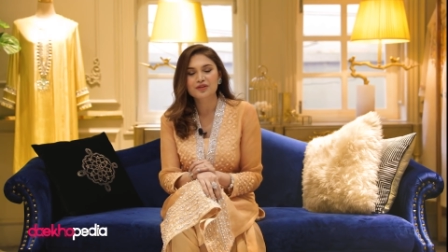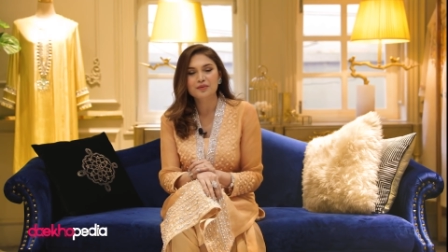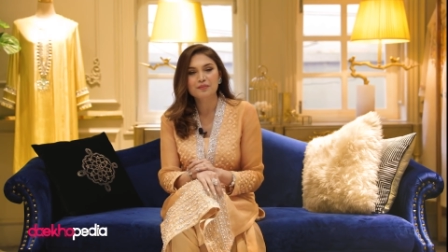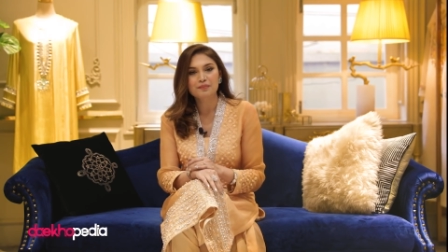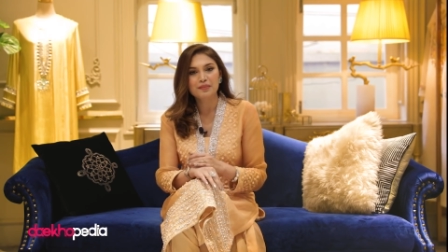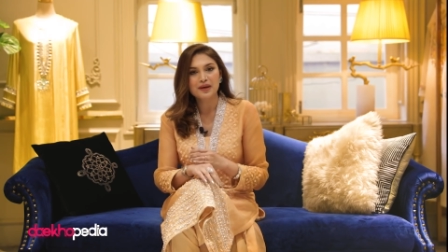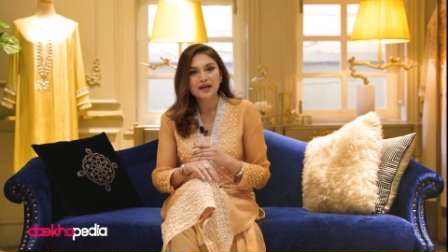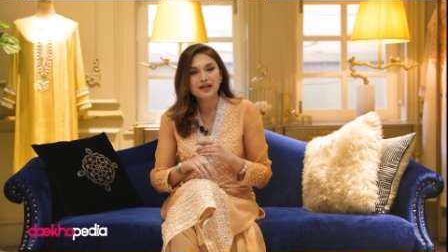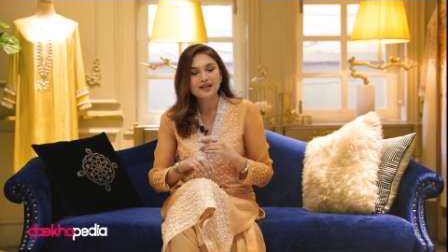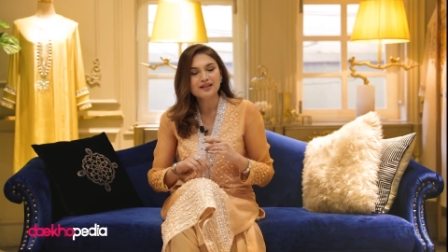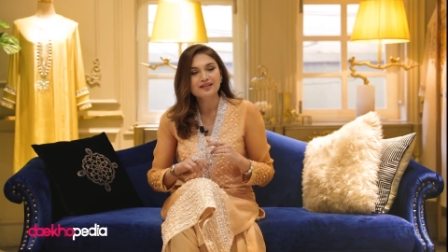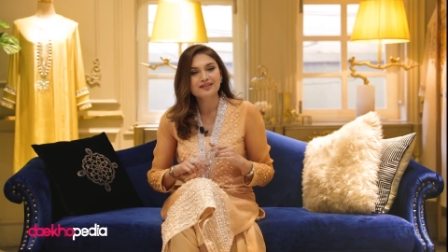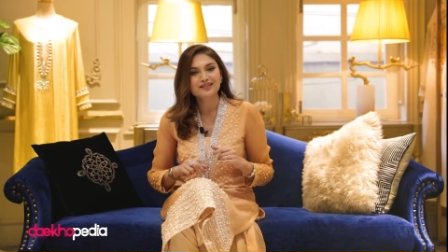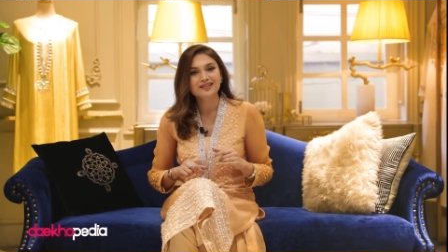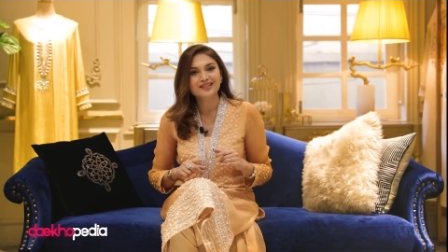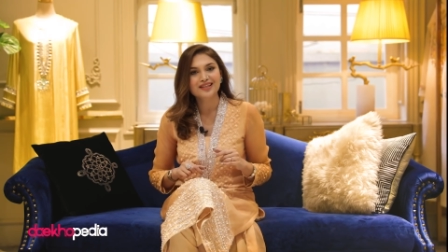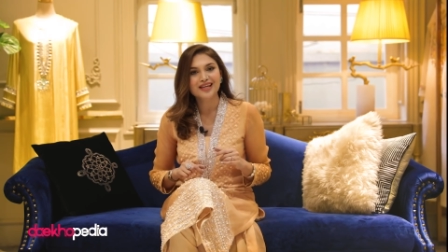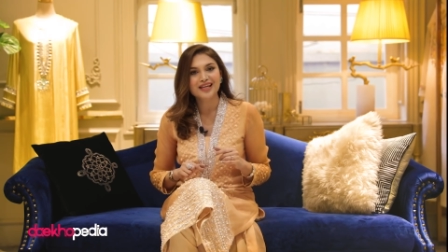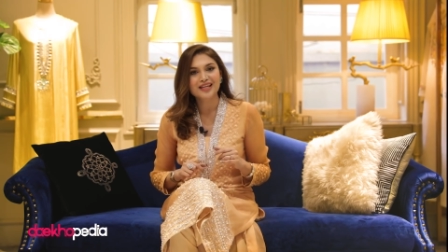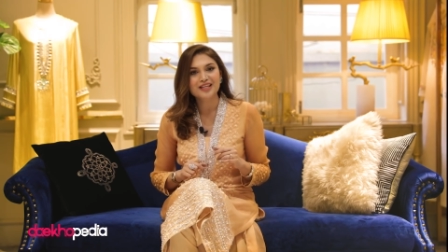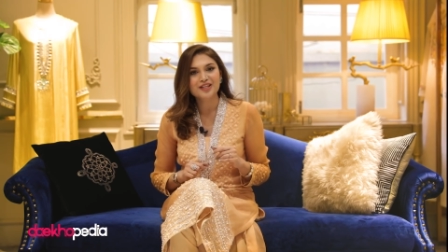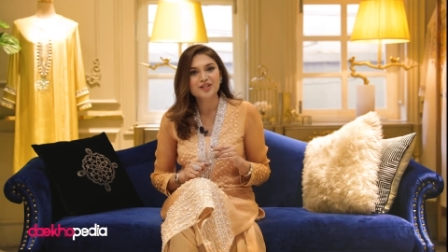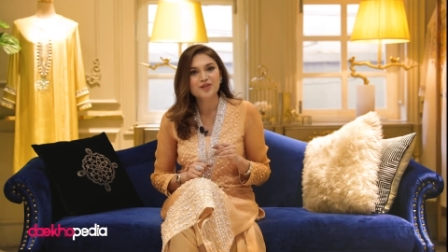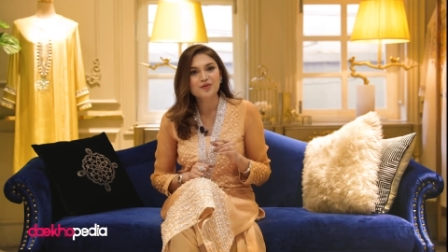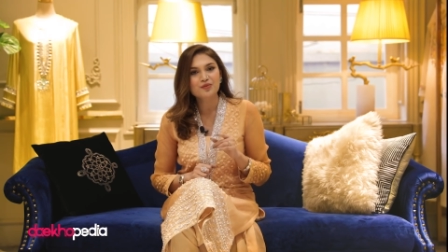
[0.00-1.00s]
the belt
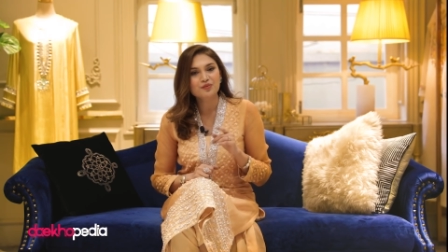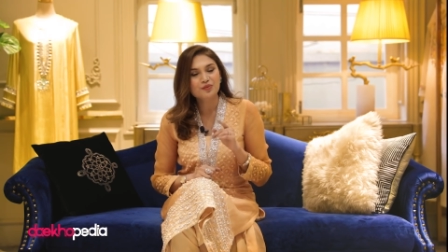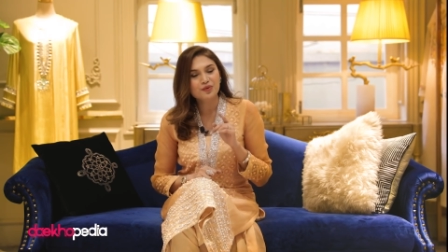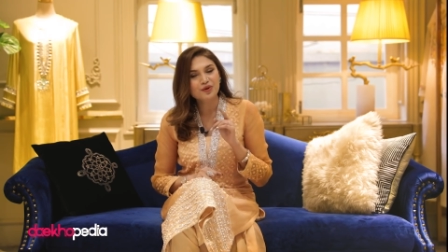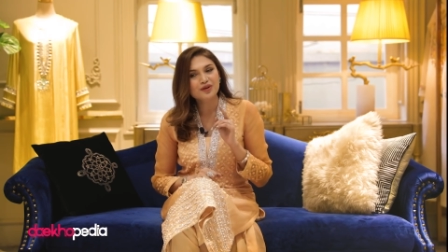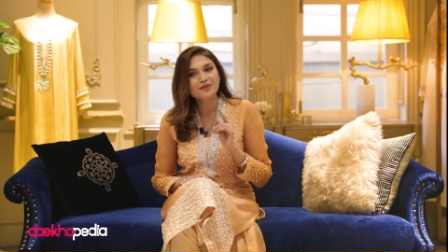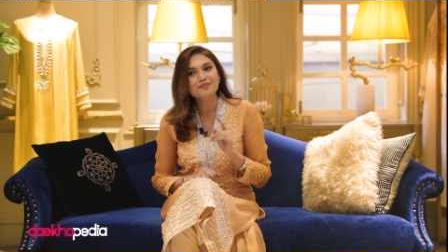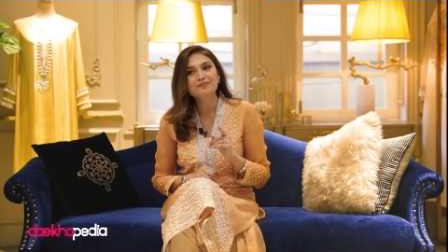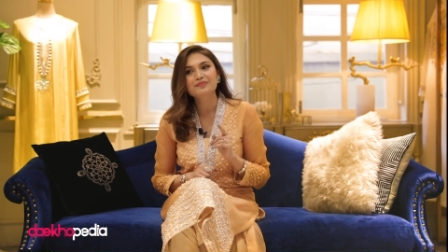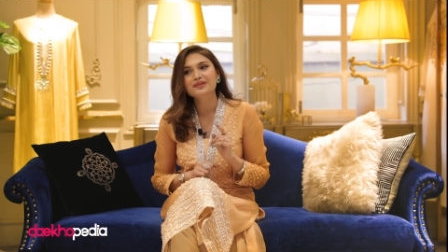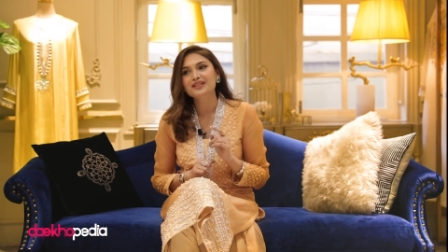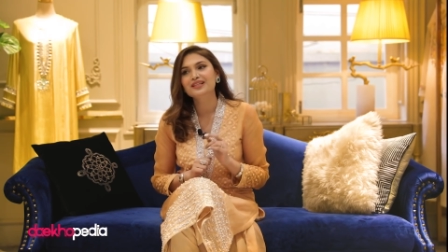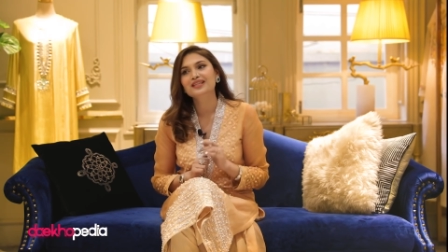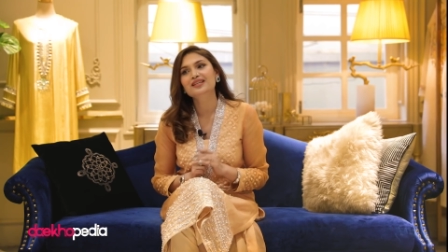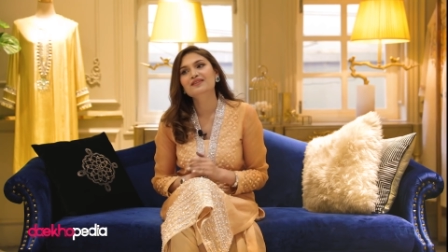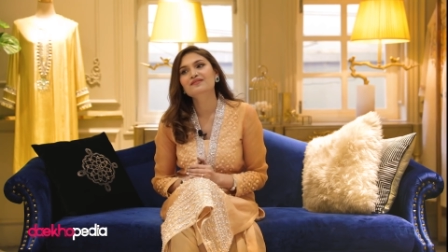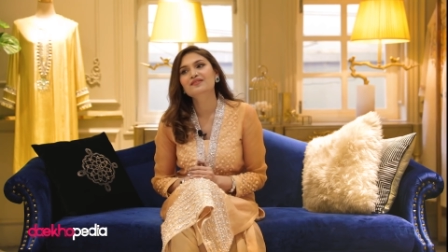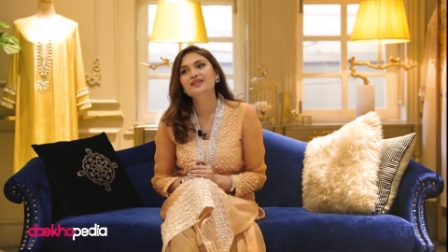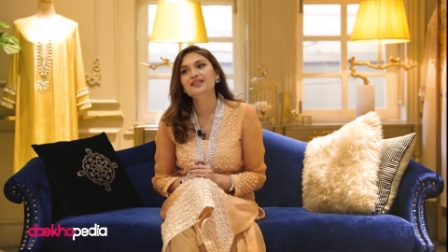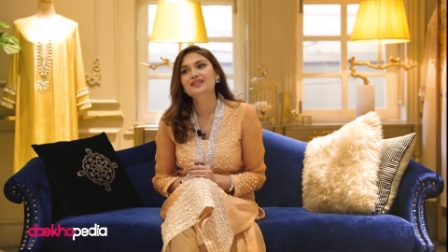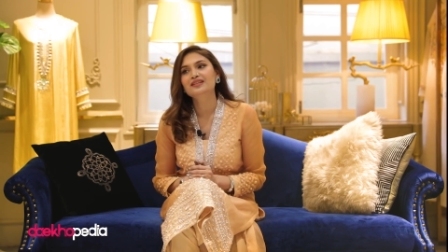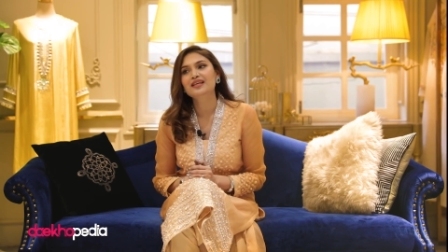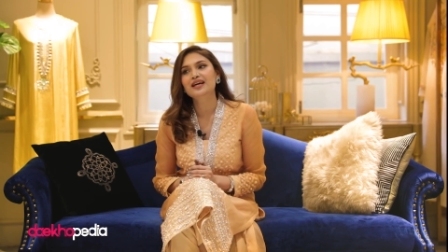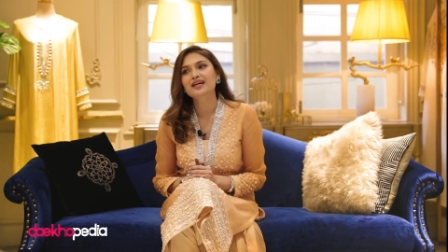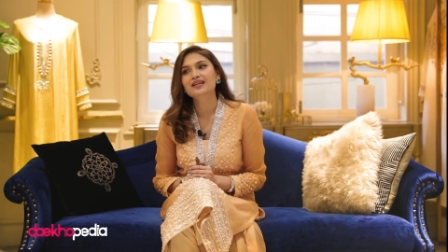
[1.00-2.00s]
and you won't believe
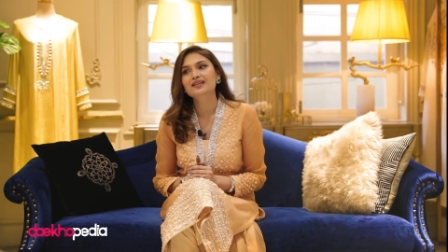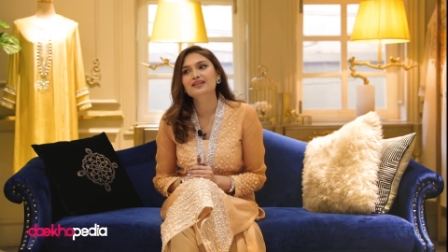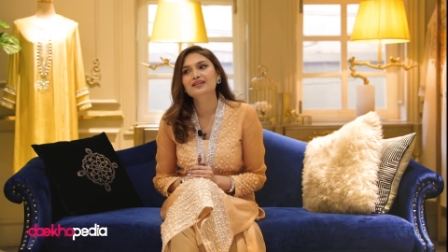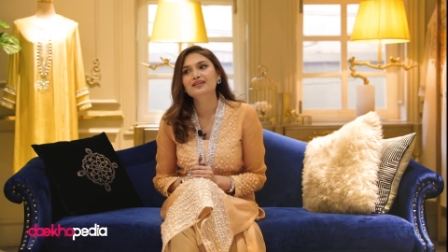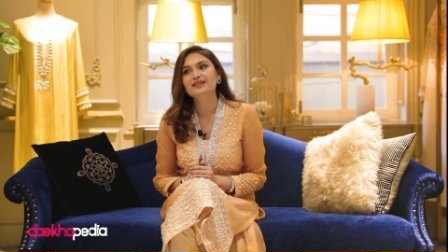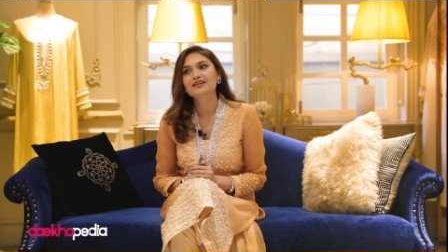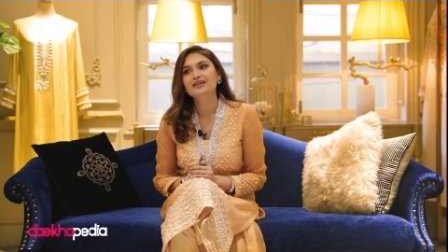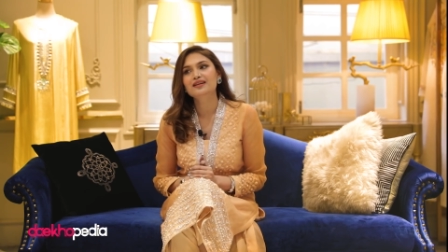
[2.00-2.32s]
it that,